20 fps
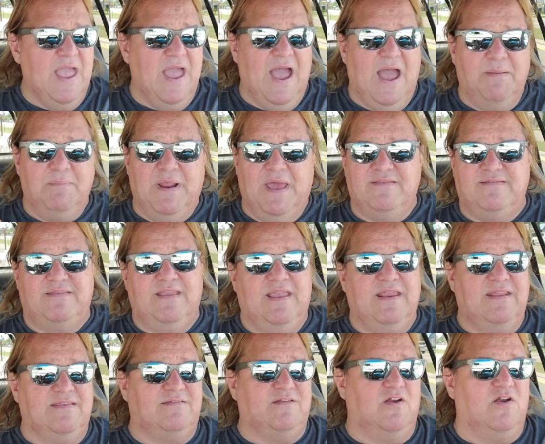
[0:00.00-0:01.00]
I'm not
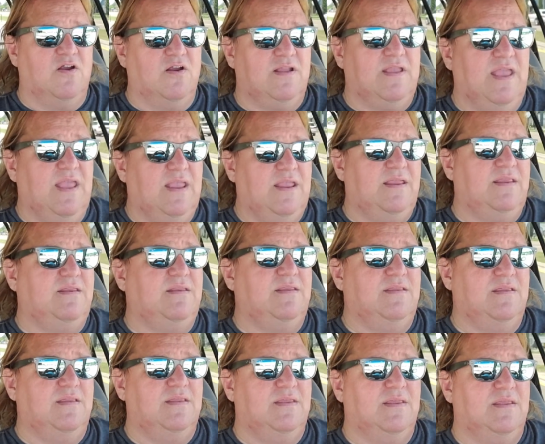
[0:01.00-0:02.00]
saying it's a hurricane.
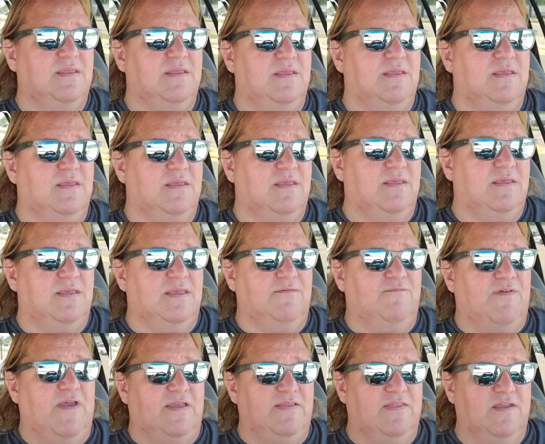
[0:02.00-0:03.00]
In
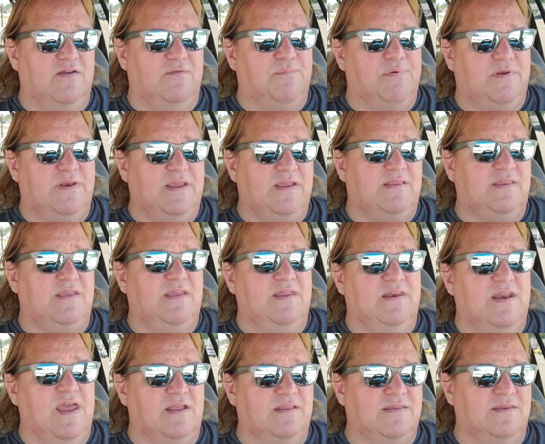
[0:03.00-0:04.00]
fact, they're predicting
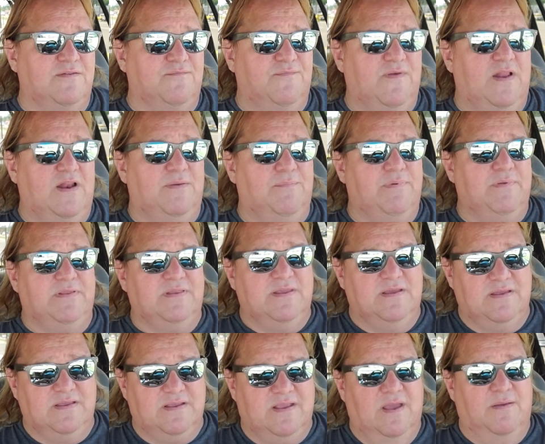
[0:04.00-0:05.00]
it not to develop
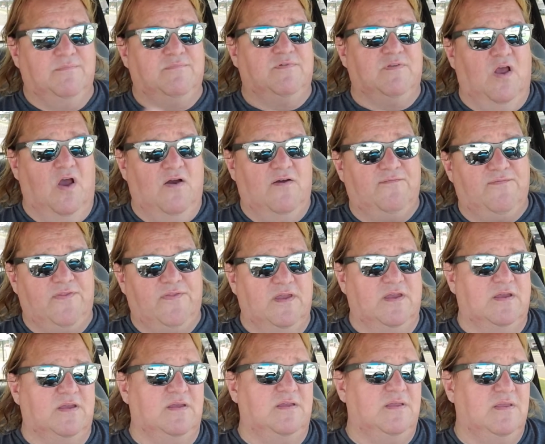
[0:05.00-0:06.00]
until it comes off
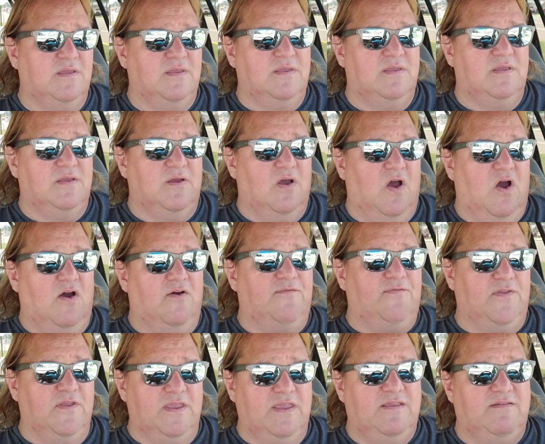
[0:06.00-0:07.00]
the
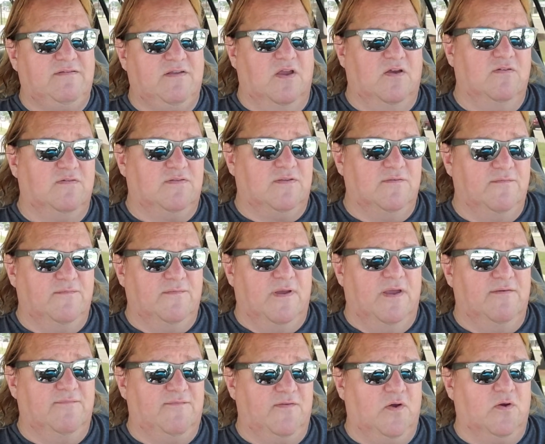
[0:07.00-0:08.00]
off the east coast of
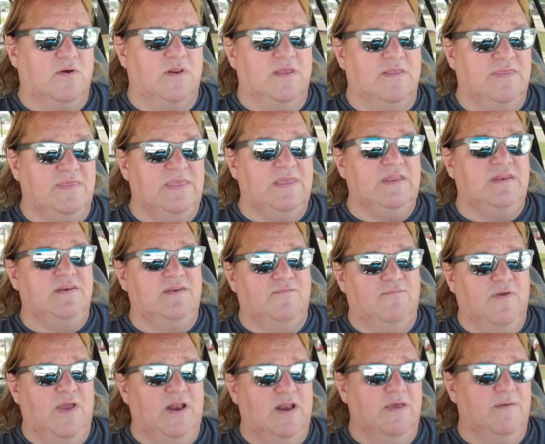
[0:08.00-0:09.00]
uh, Florida and then
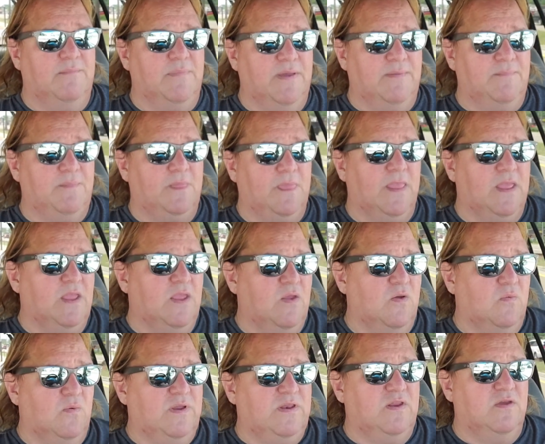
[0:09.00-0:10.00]
develop. But
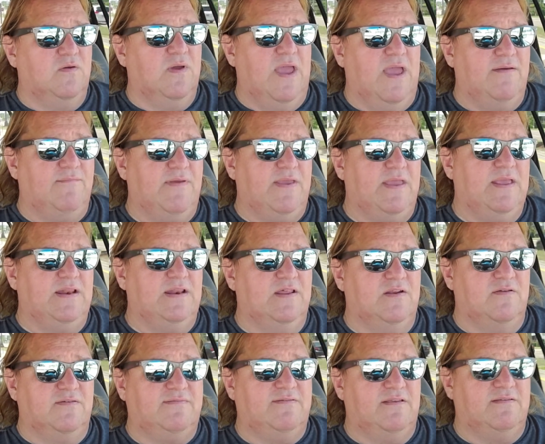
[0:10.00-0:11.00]
we do have a
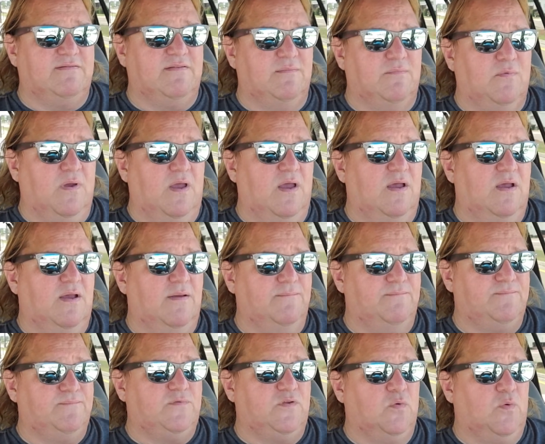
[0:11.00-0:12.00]
little system uh,
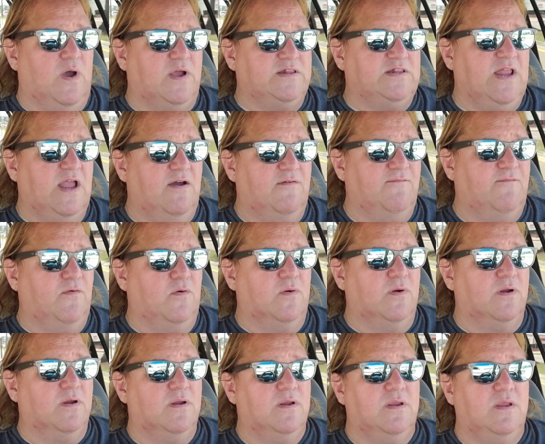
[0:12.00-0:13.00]
to watch out for